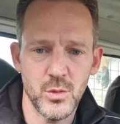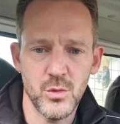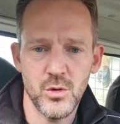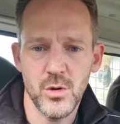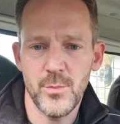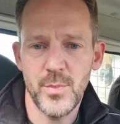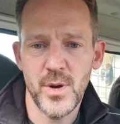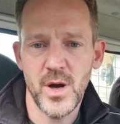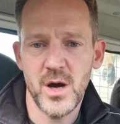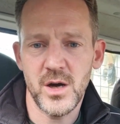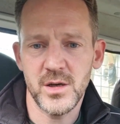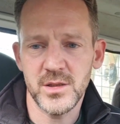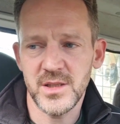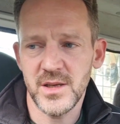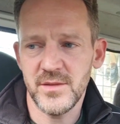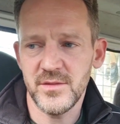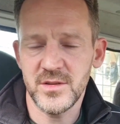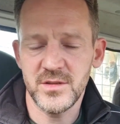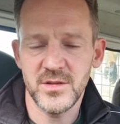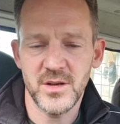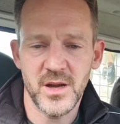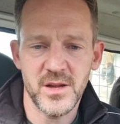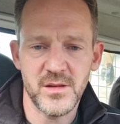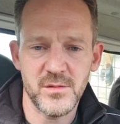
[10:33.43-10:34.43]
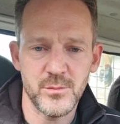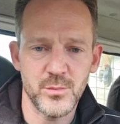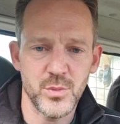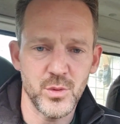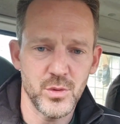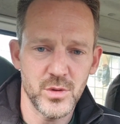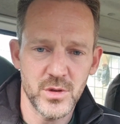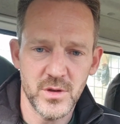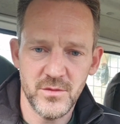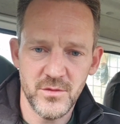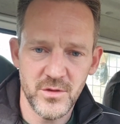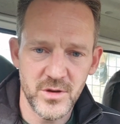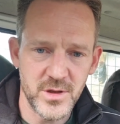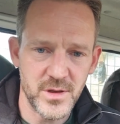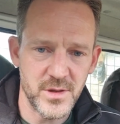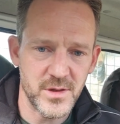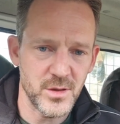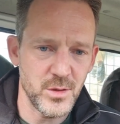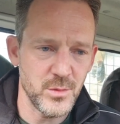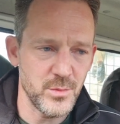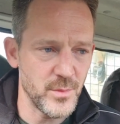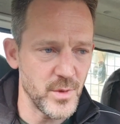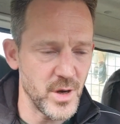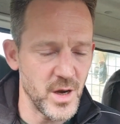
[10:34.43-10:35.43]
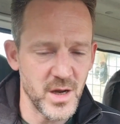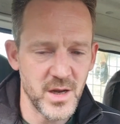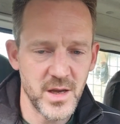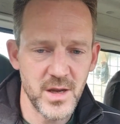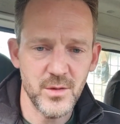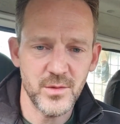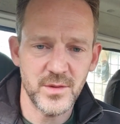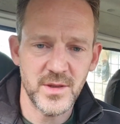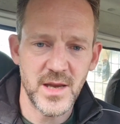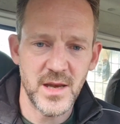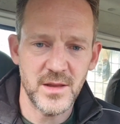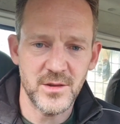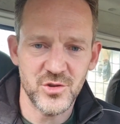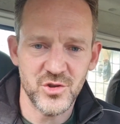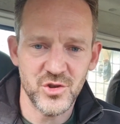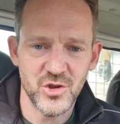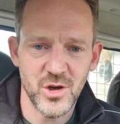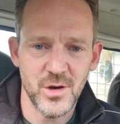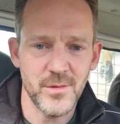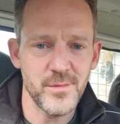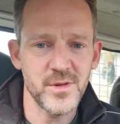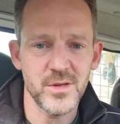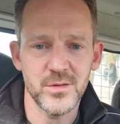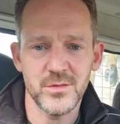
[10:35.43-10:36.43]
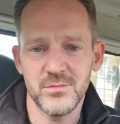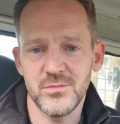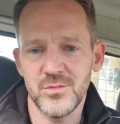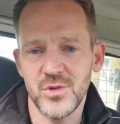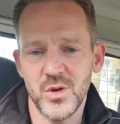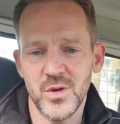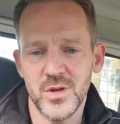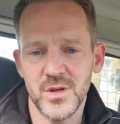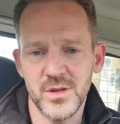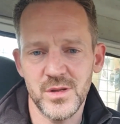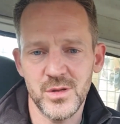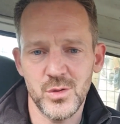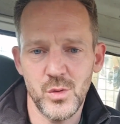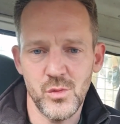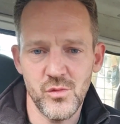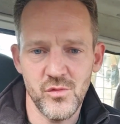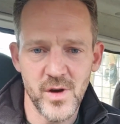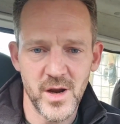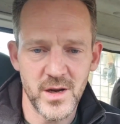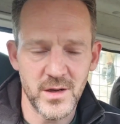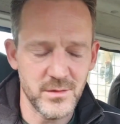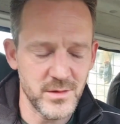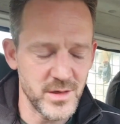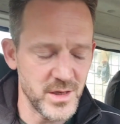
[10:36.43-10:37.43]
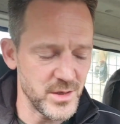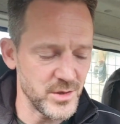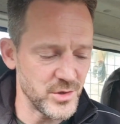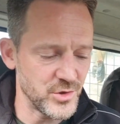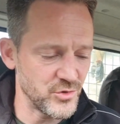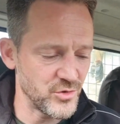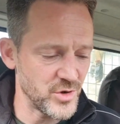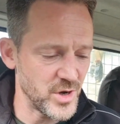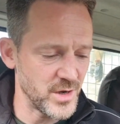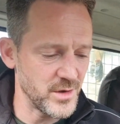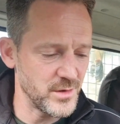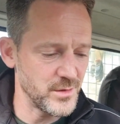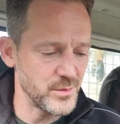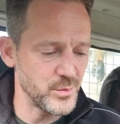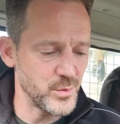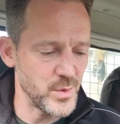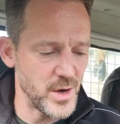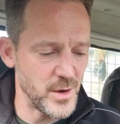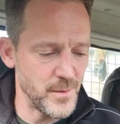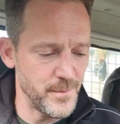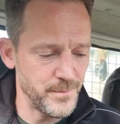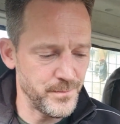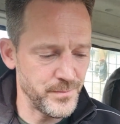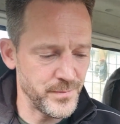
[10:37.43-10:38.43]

Or a parked advertisement board if you're in the supermarket or down the shops or doing a school run in your truck as well.